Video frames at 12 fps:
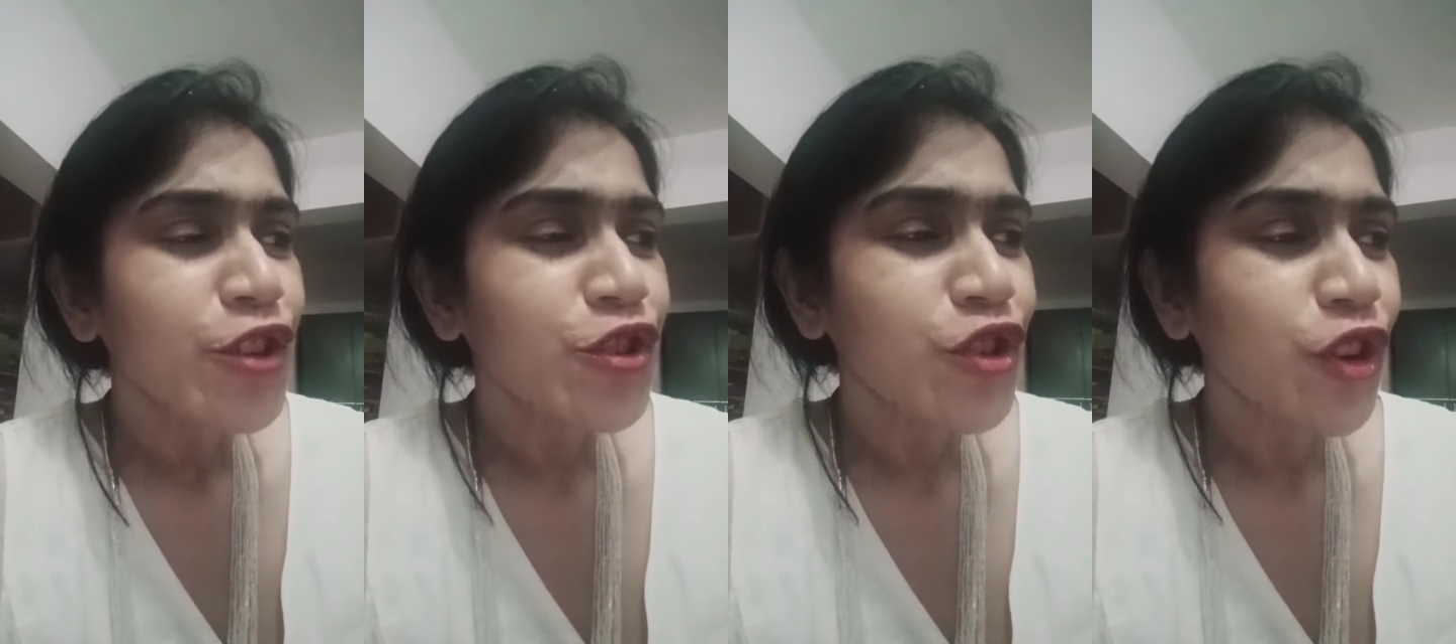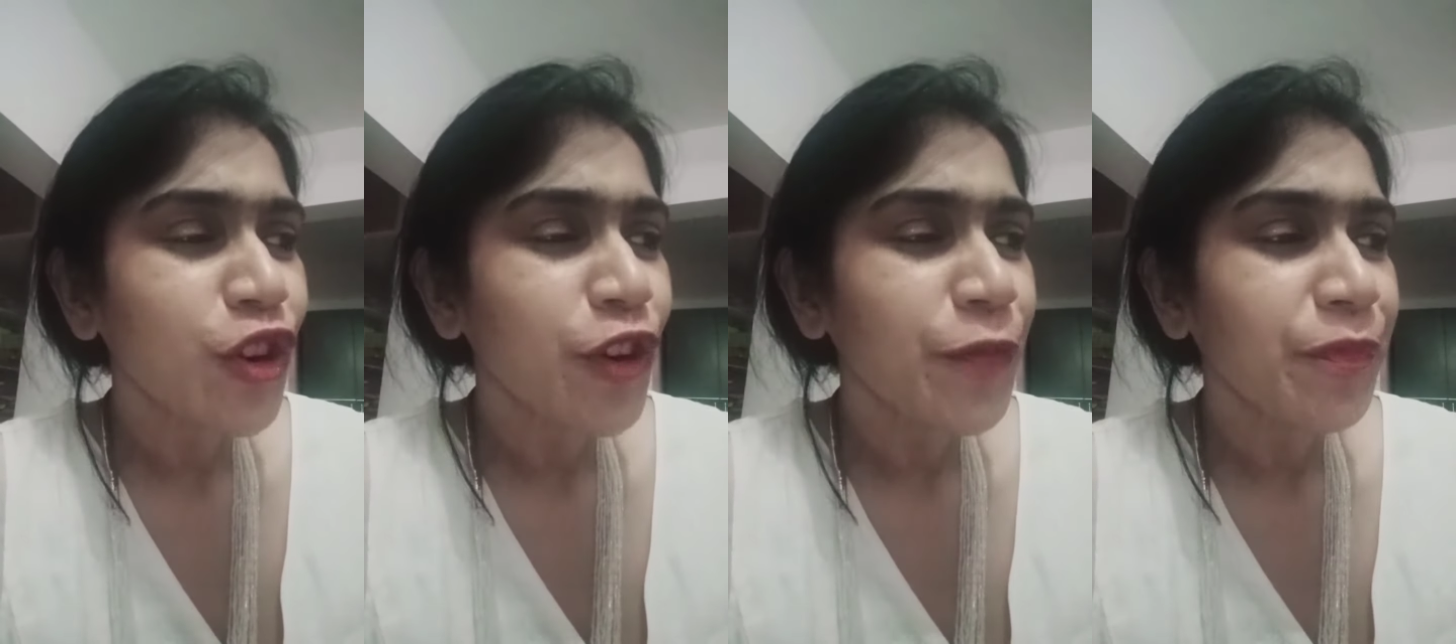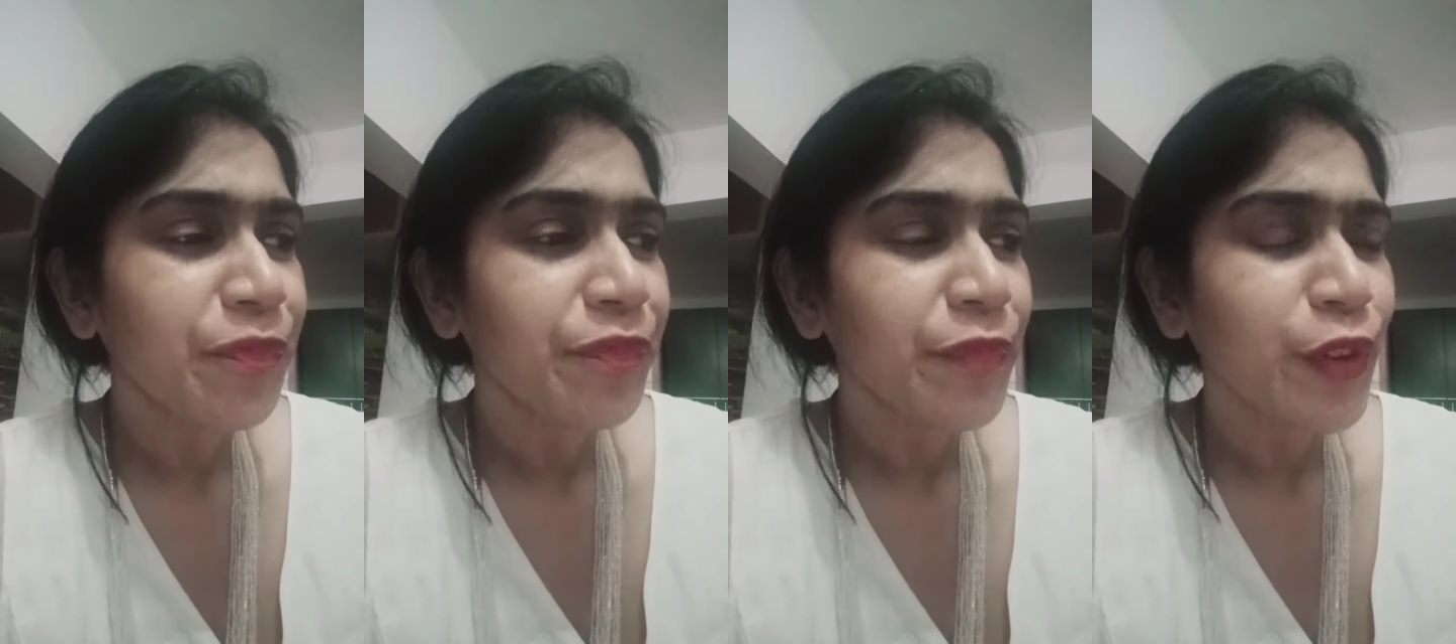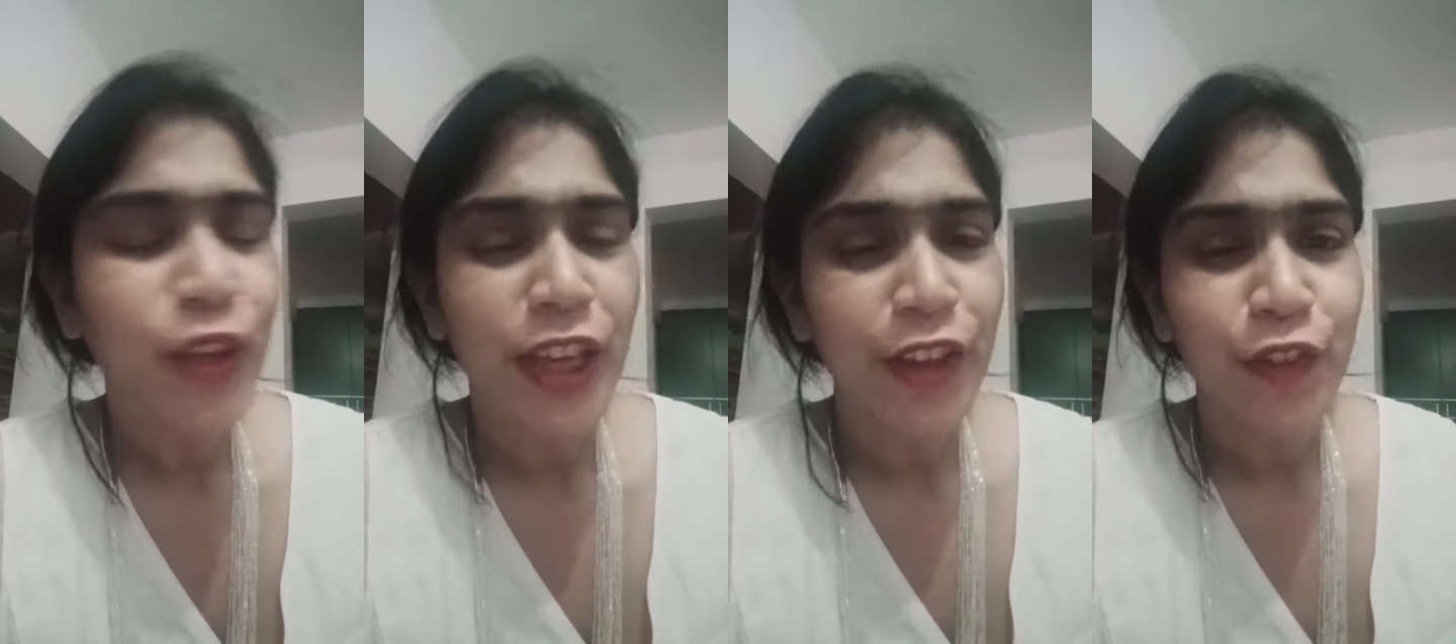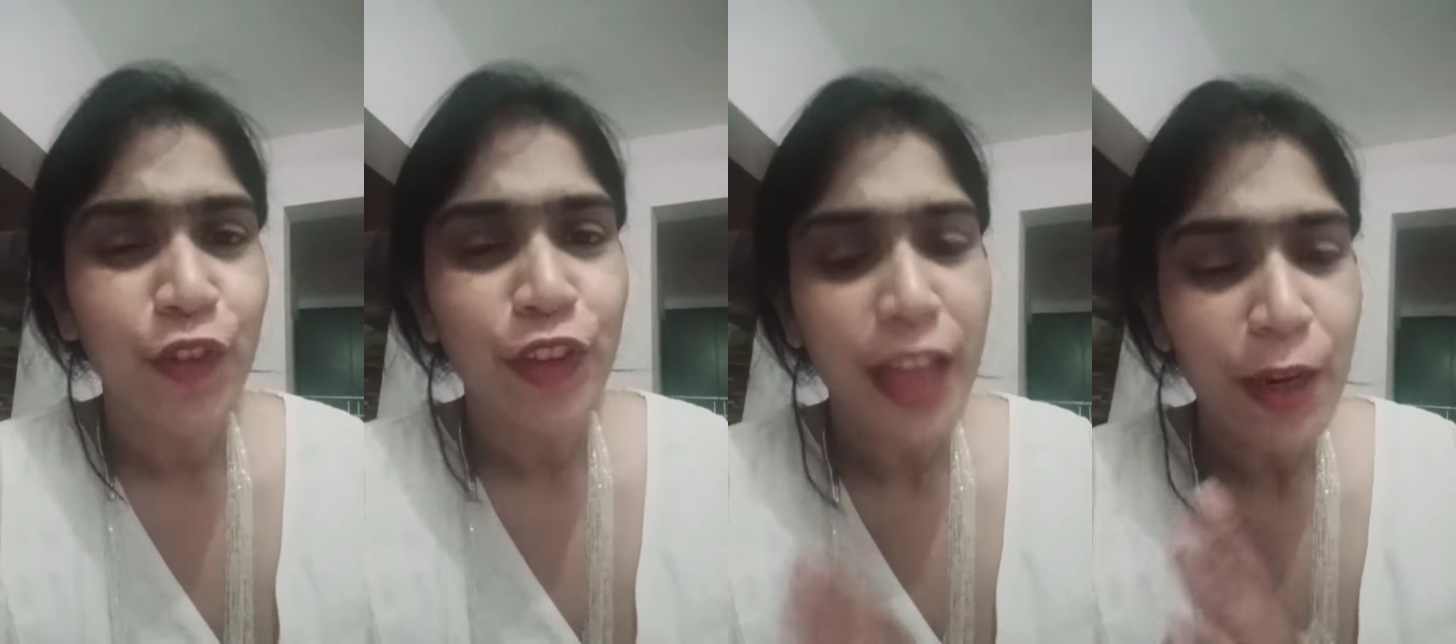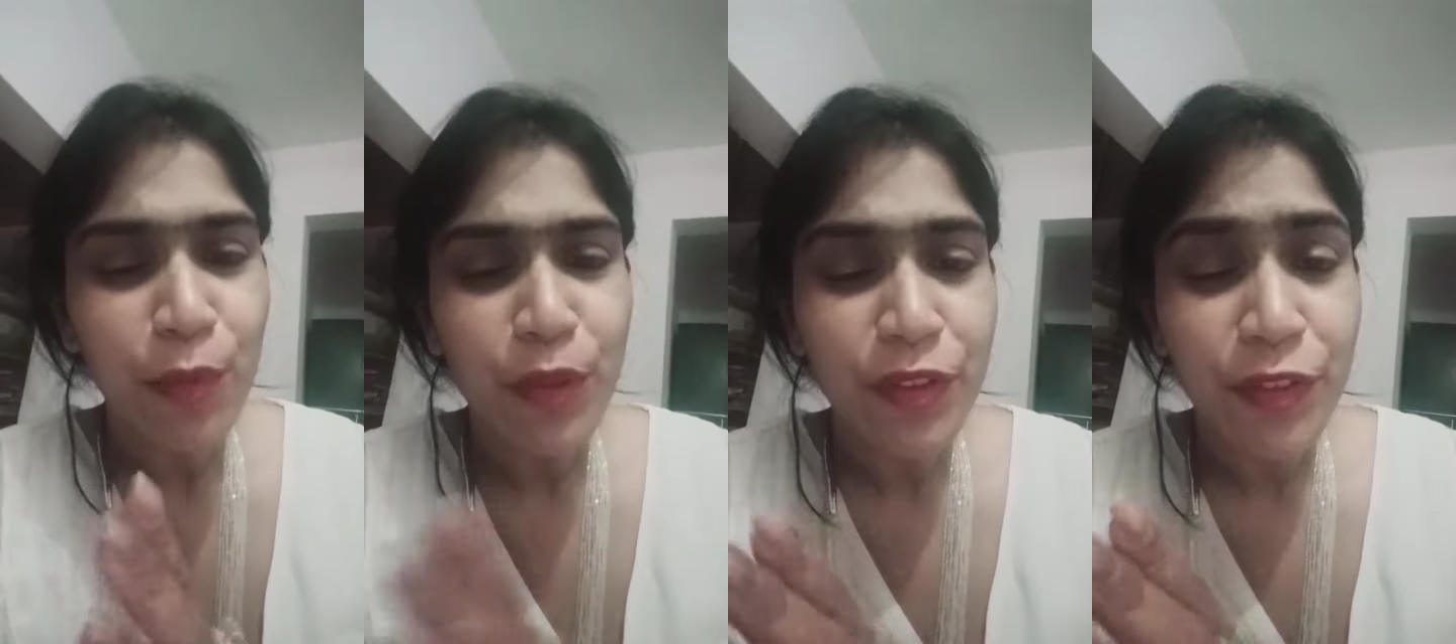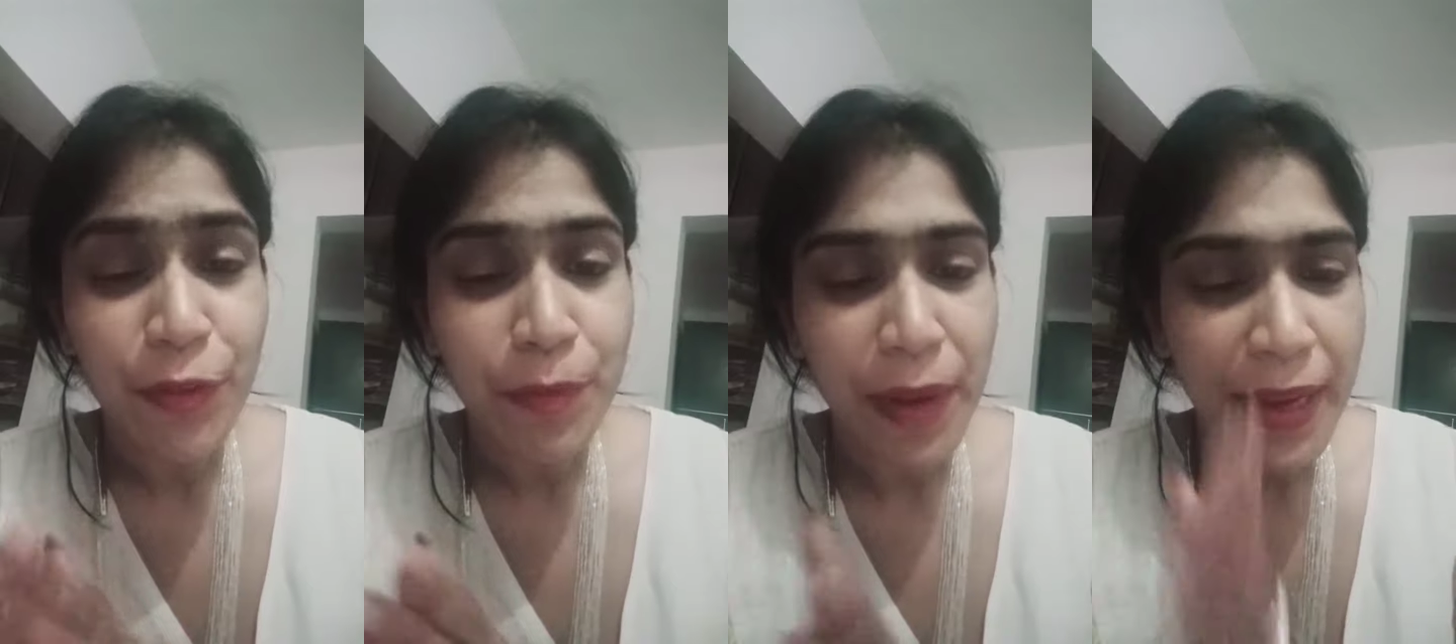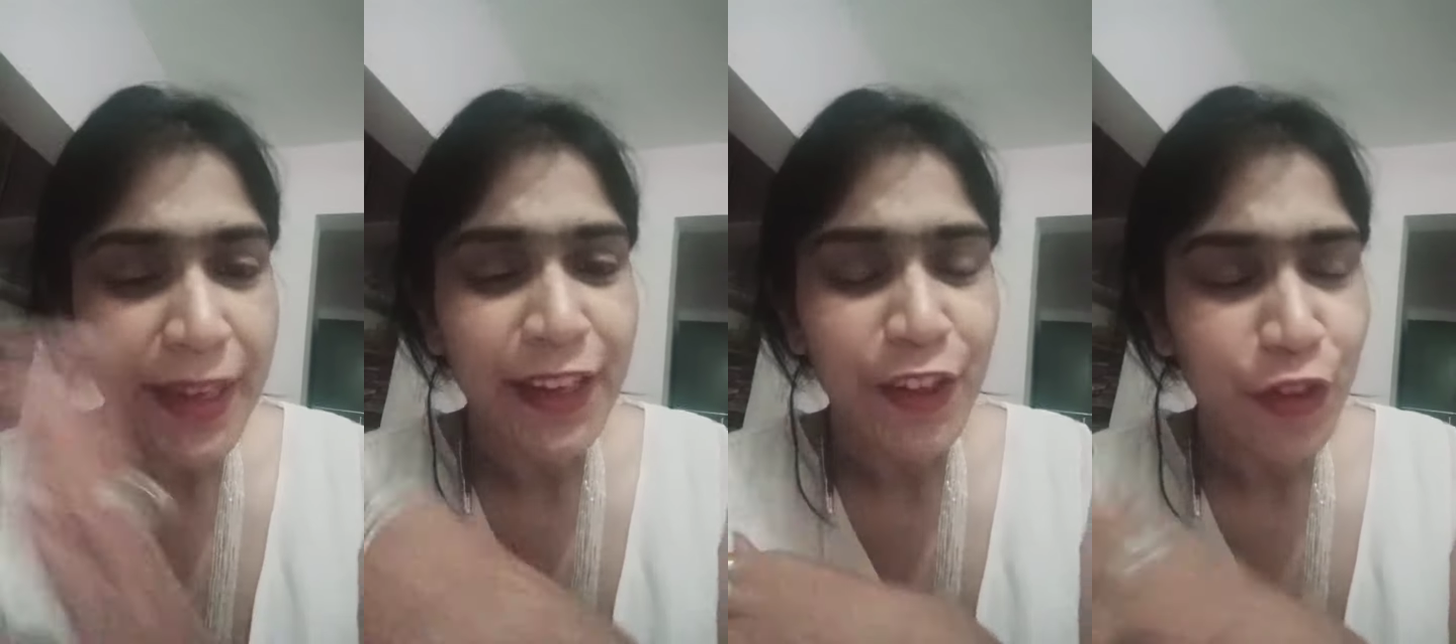So okay, so that was my